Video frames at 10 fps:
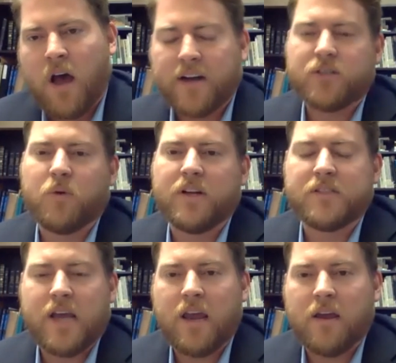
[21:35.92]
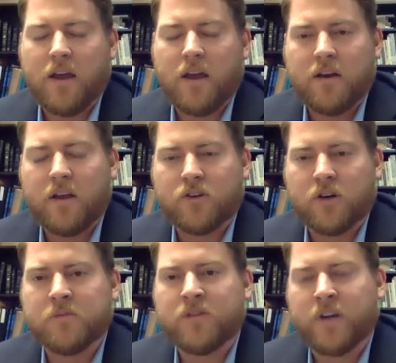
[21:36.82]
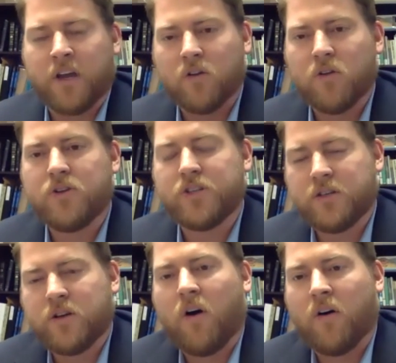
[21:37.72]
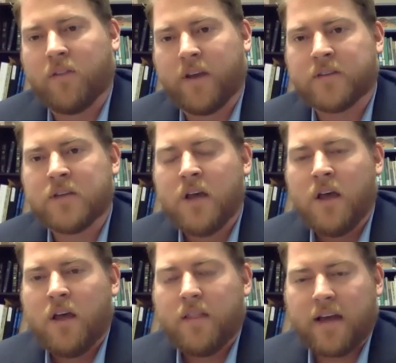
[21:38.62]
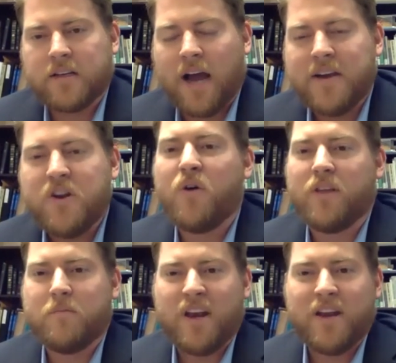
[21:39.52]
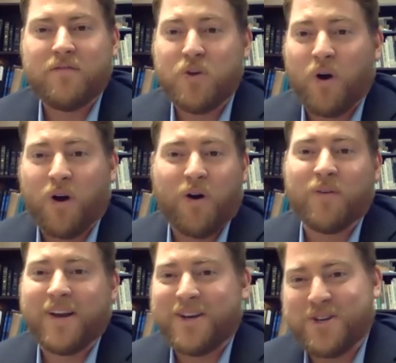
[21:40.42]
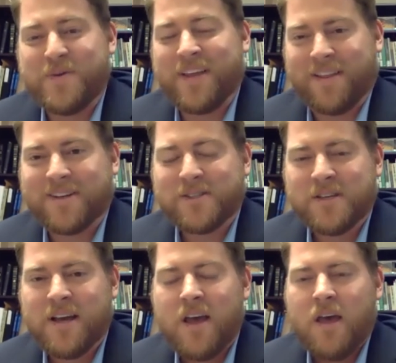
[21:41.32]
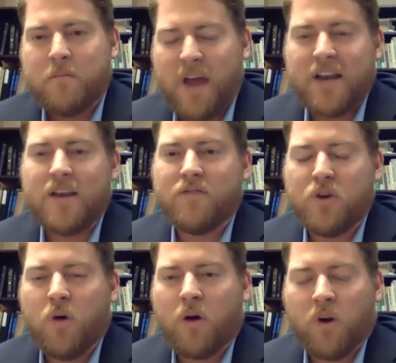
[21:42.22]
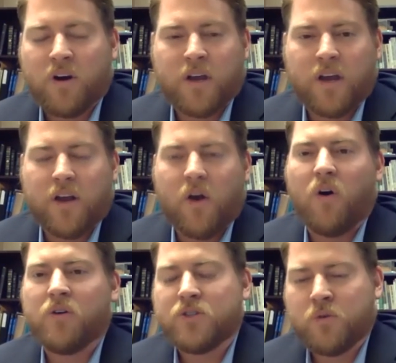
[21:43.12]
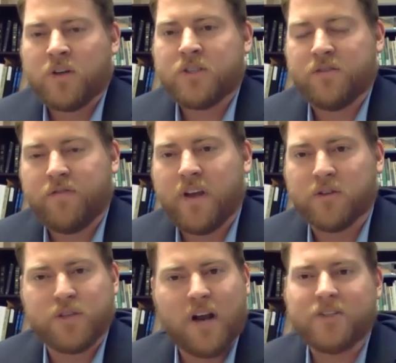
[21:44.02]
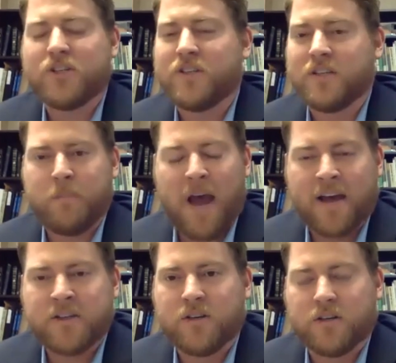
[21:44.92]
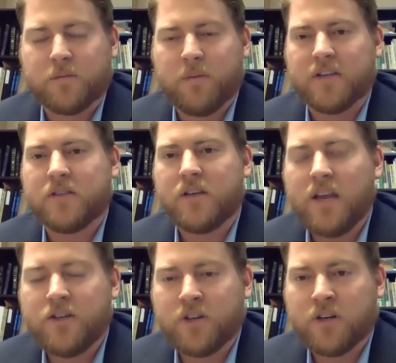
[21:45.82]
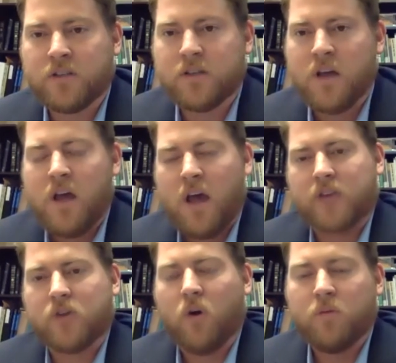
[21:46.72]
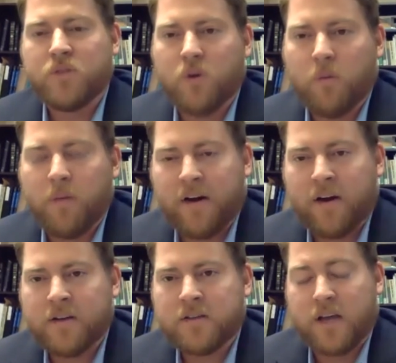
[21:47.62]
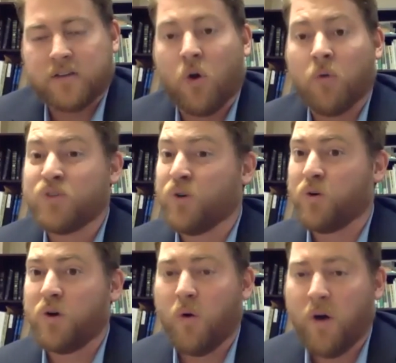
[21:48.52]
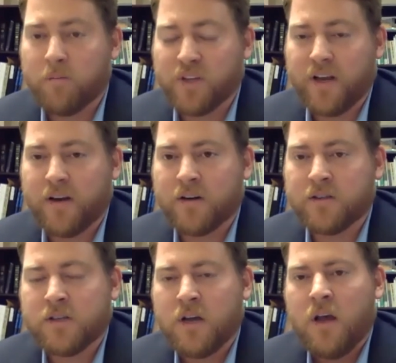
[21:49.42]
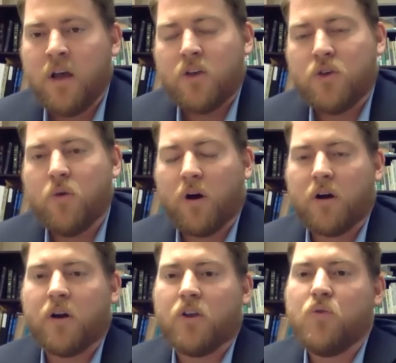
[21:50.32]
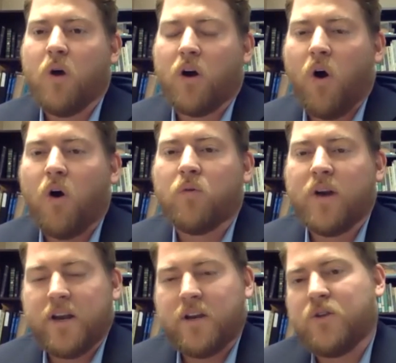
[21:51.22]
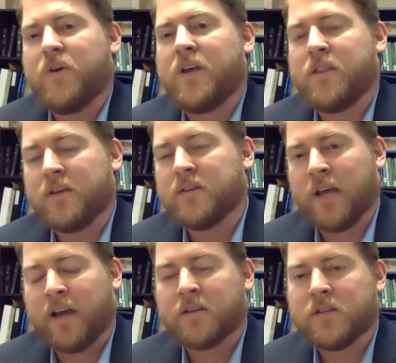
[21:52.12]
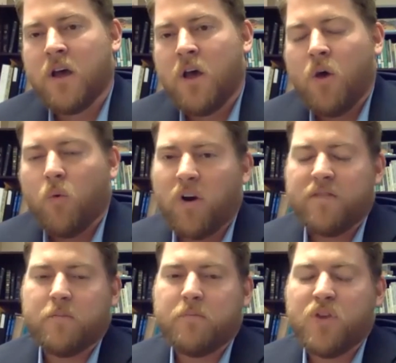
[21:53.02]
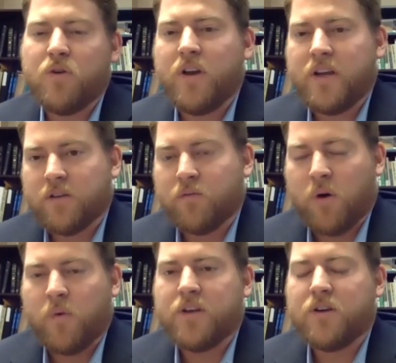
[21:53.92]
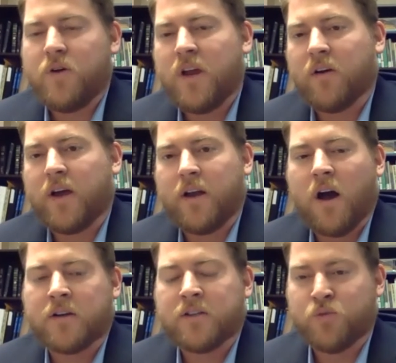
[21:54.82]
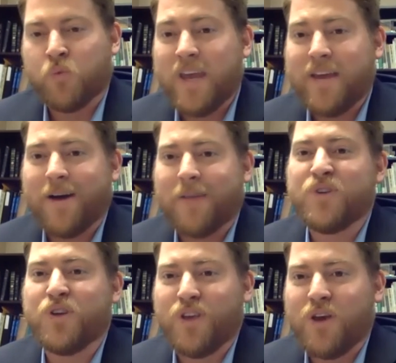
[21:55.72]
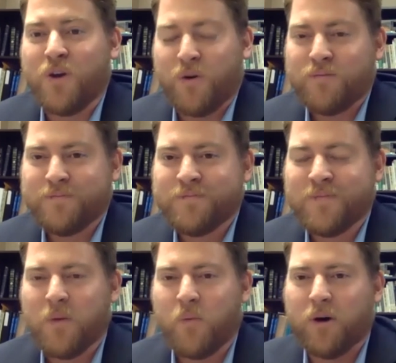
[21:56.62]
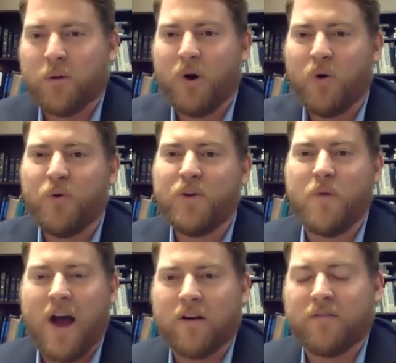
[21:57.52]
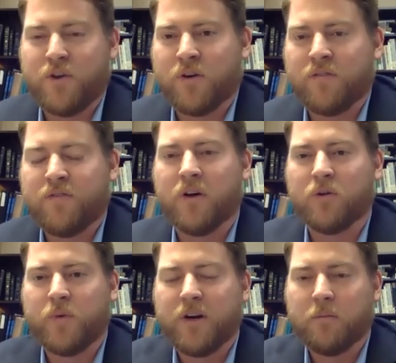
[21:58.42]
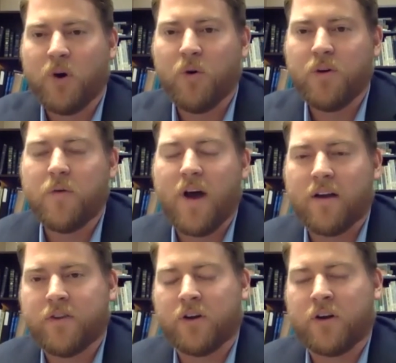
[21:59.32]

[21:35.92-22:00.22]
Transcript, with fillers: I just want to say in terms of a conclusion to all this, that I know that many of you are already doing this. Many of you are working in all sorts of fields, not just as pastors, but as teachers, as homeschool parents, as homeschool co-op leaders. You are already doing these things. One of the beauties of what we do here at Knox is we come to you. We don't pull you out of your field. We don't pull you out of your